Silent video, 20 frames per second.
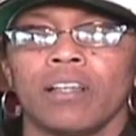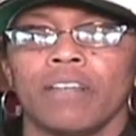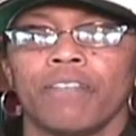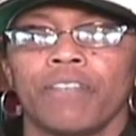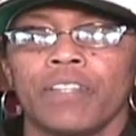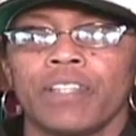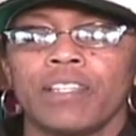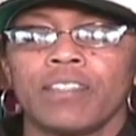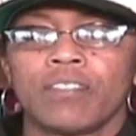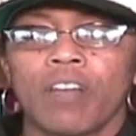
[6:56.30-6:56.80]

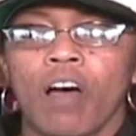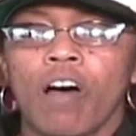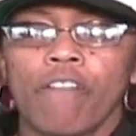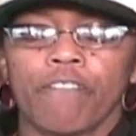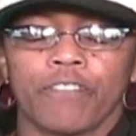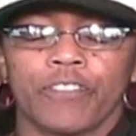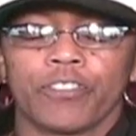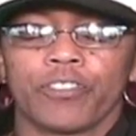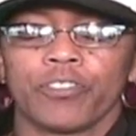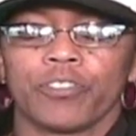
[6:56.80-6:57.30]
for these
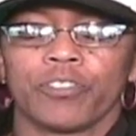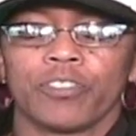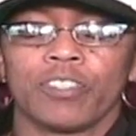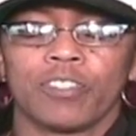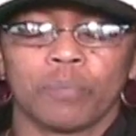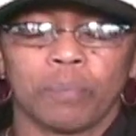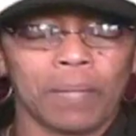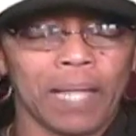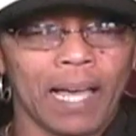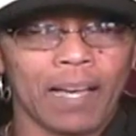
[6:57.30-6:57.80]
officers,
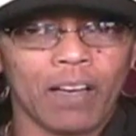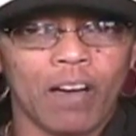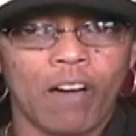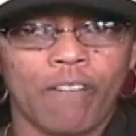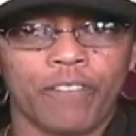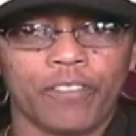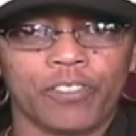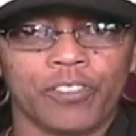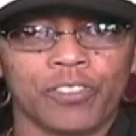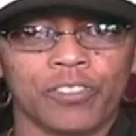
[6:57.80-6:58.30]
these black
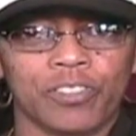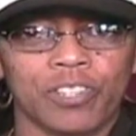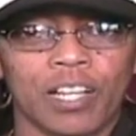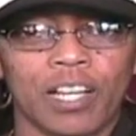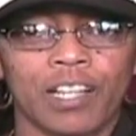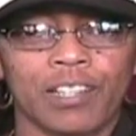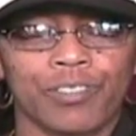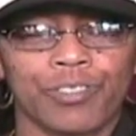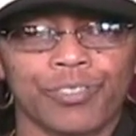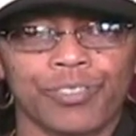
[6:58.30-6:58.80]
officers, to
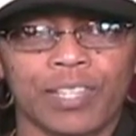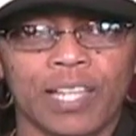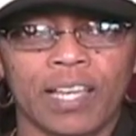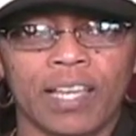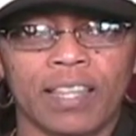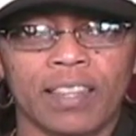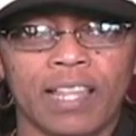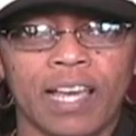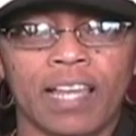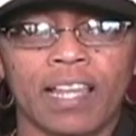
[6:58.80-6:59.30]

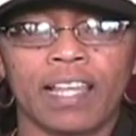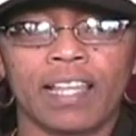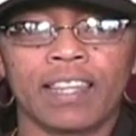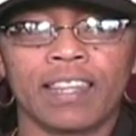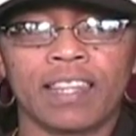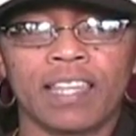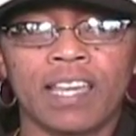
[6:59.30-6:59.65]
understand that. And